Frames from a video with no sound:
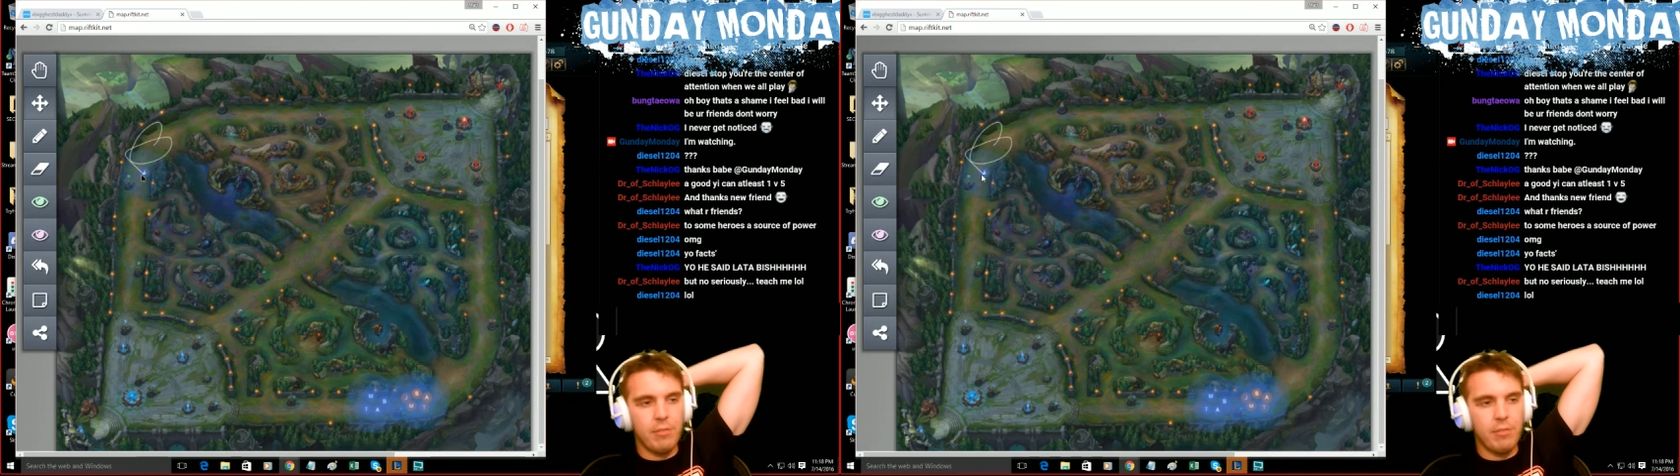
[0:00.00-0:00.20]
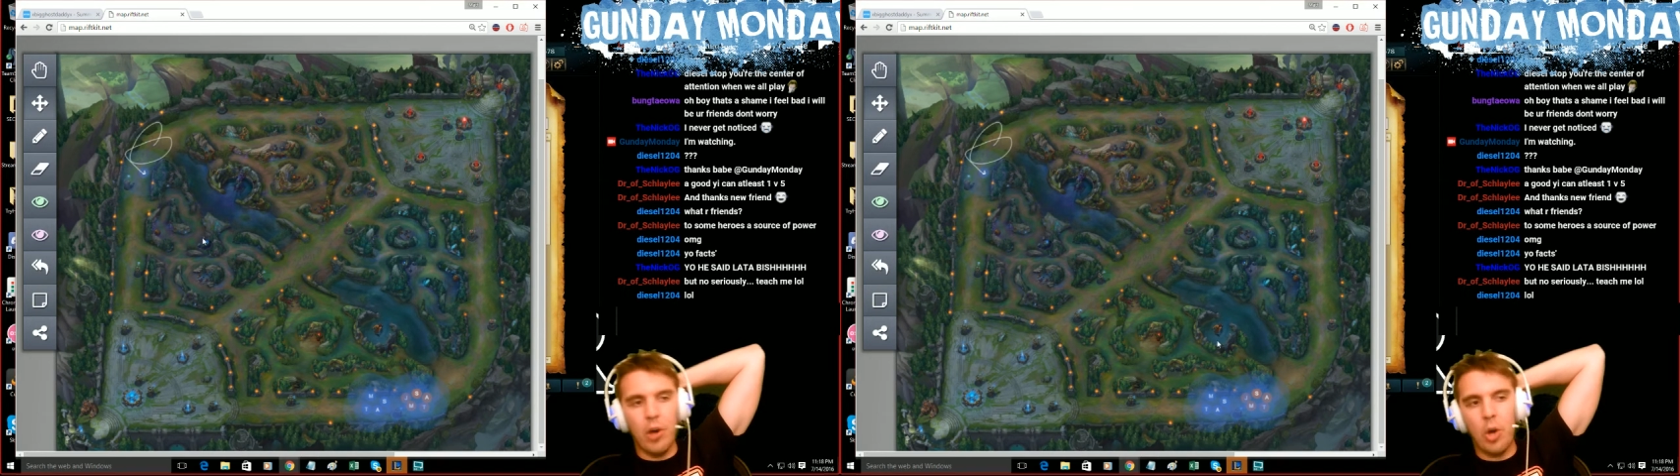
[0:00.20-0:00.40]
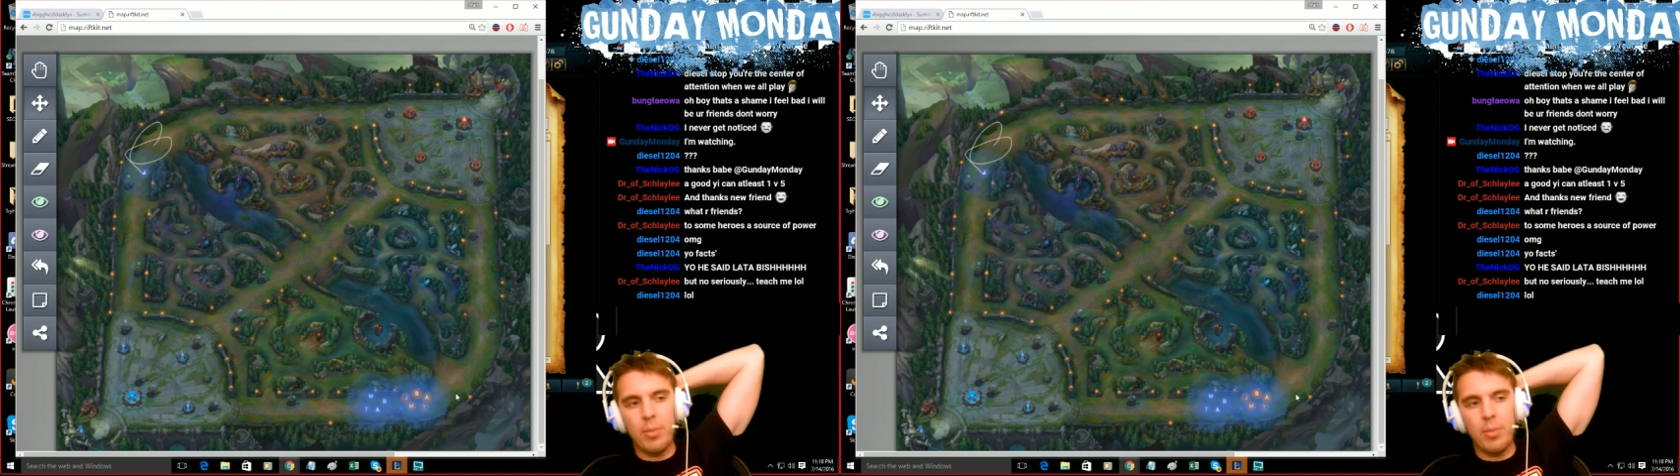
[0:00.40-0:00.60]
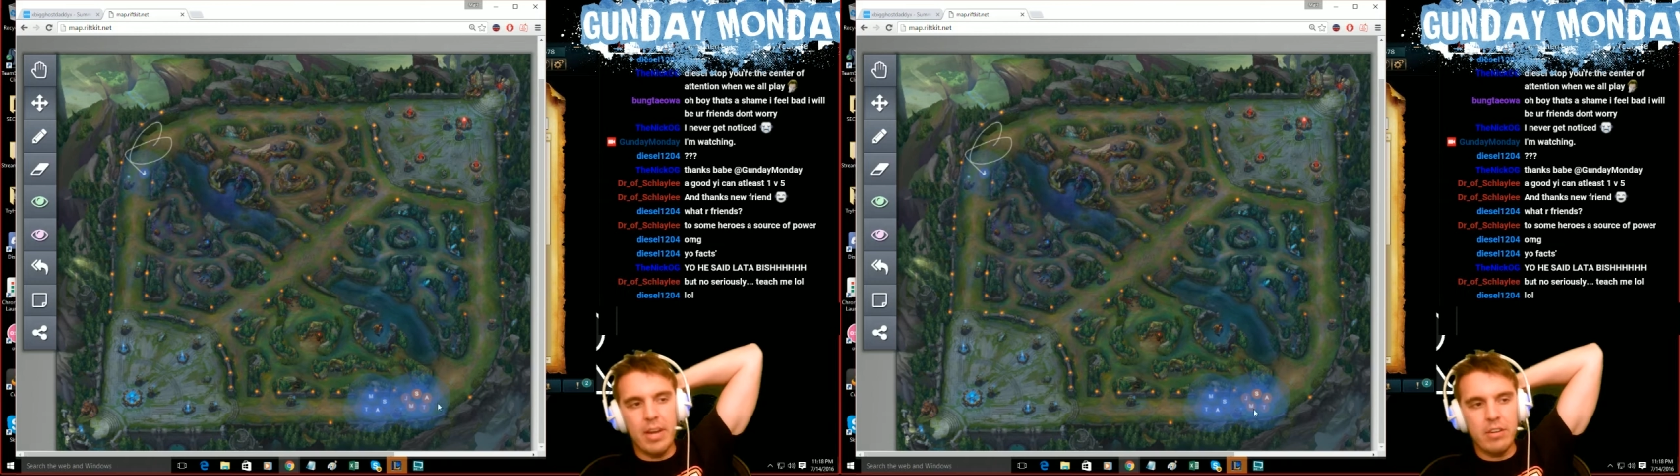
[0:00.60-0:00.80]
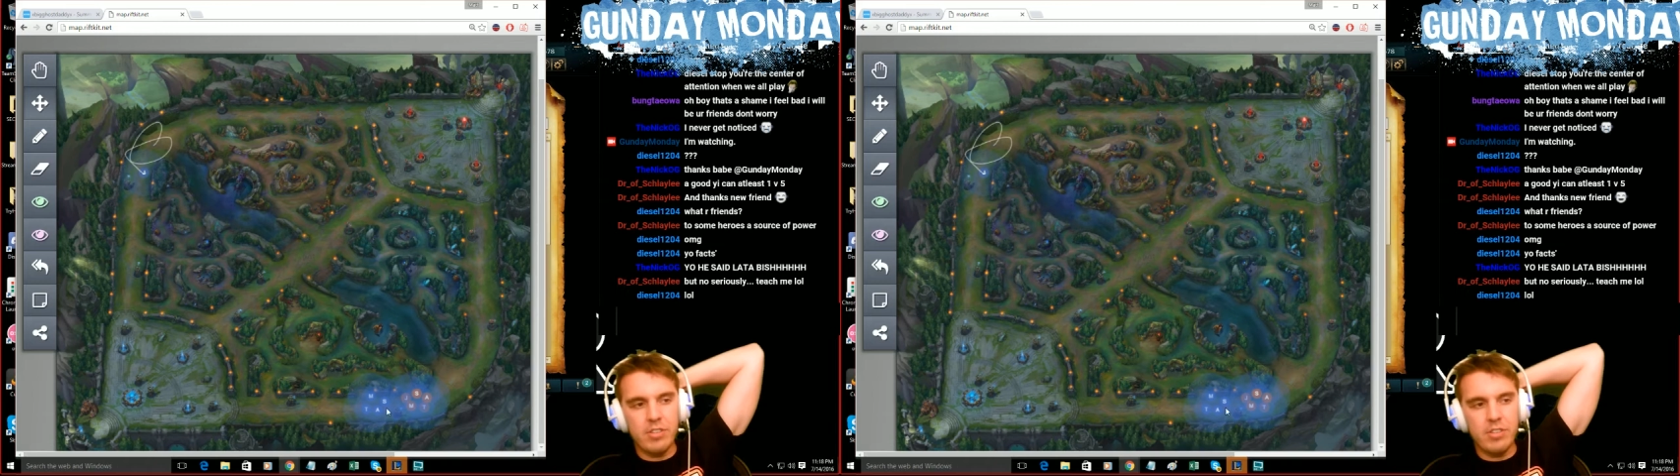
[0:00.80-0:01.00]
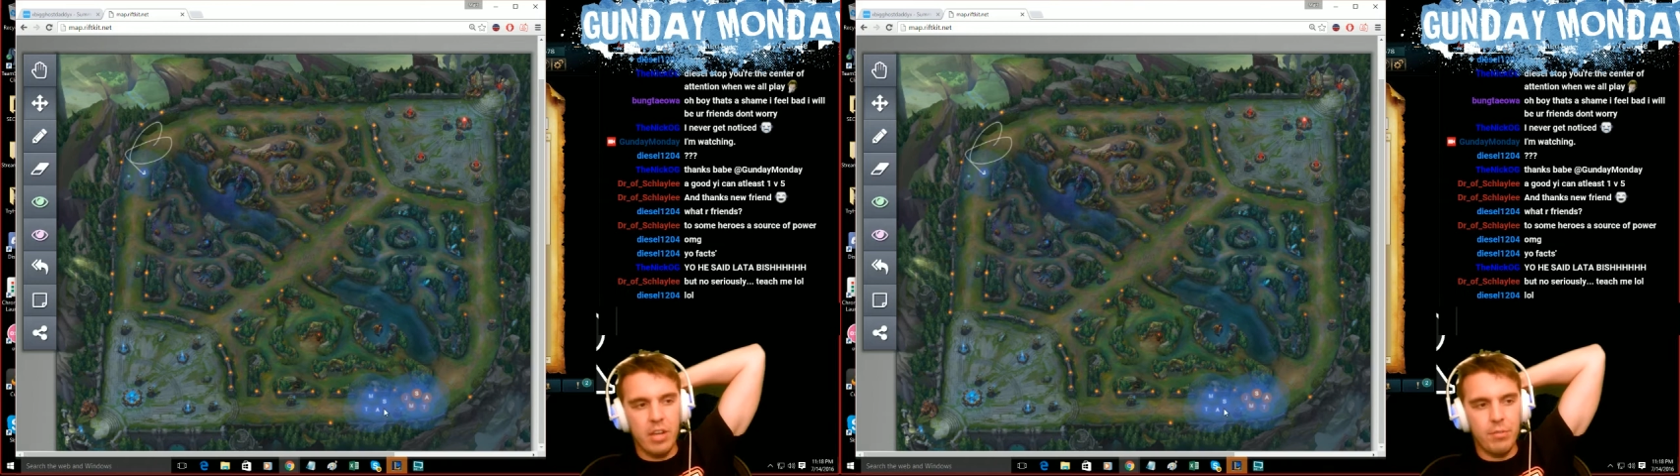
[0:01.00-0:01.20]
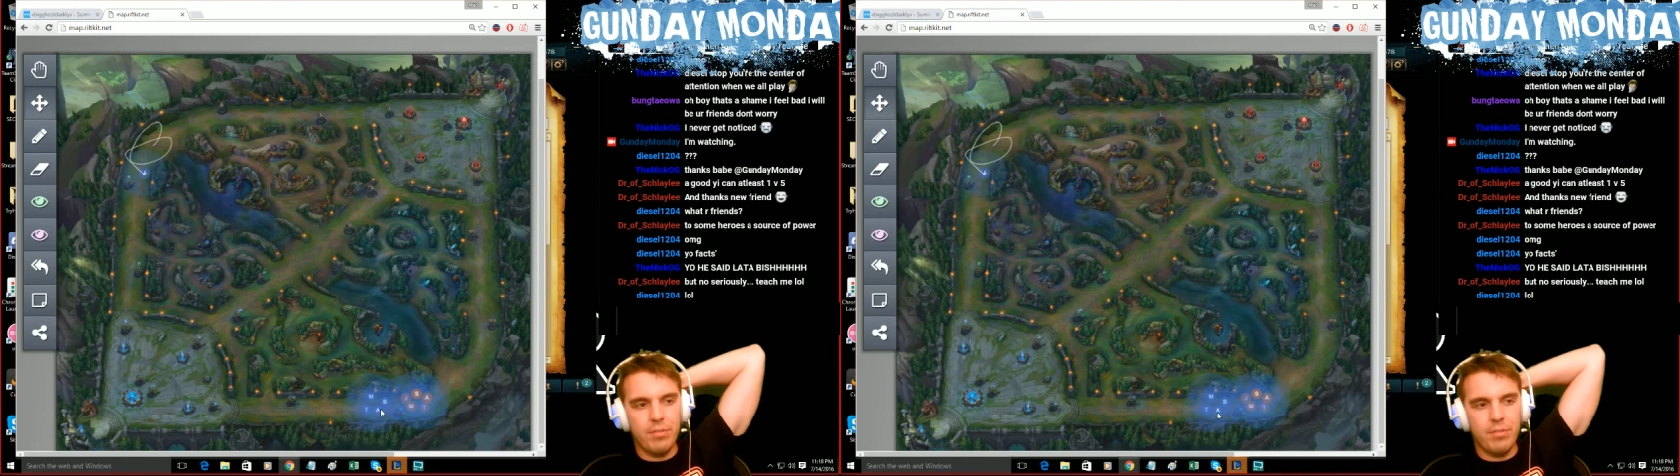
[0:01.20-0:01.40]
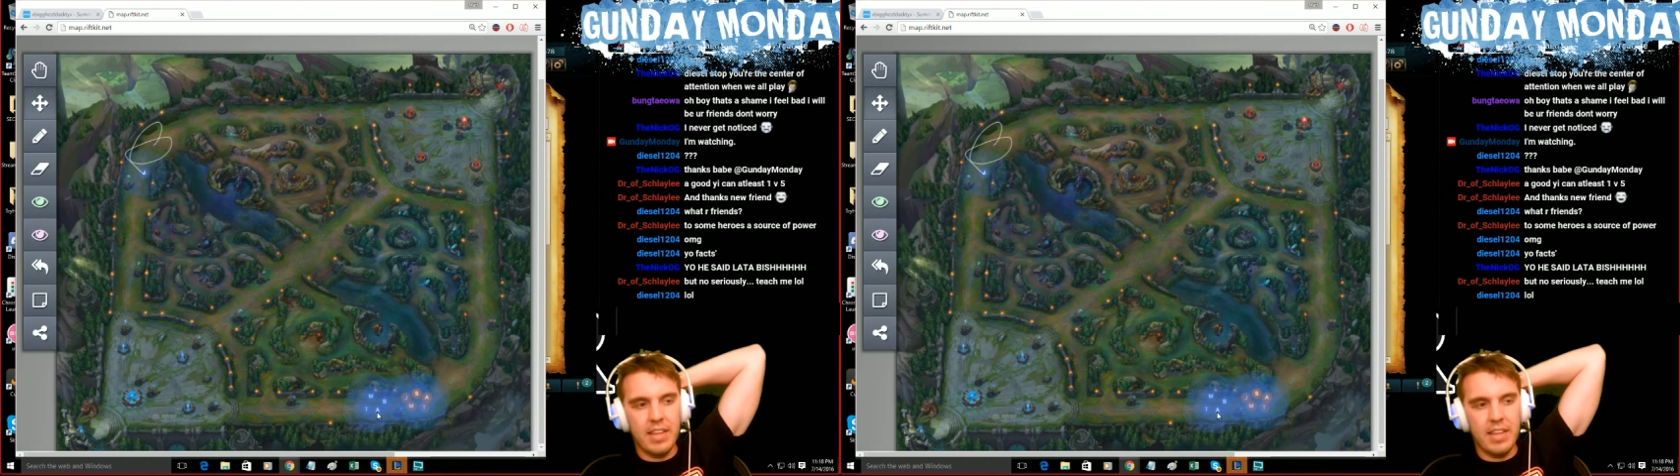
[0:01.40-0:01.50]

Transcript: farming by yourself,